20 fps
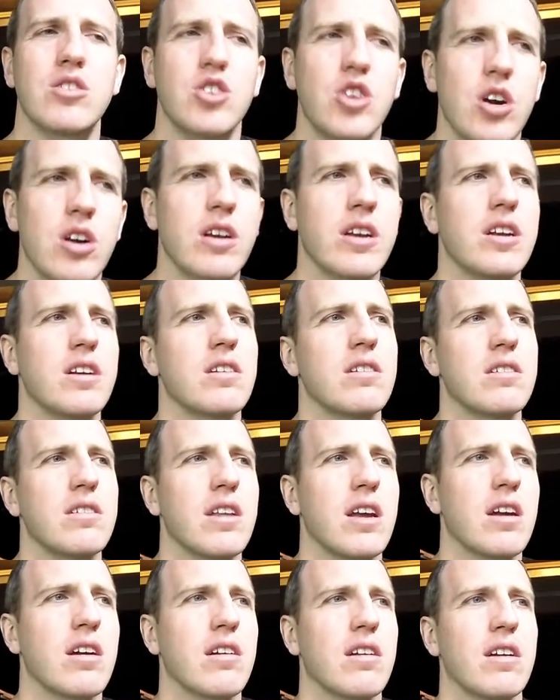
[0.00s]
jerk here and
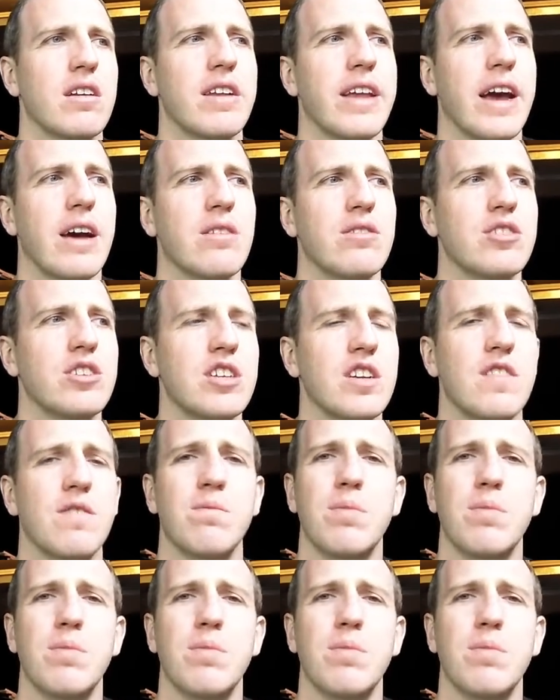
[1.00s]
there on a downshift,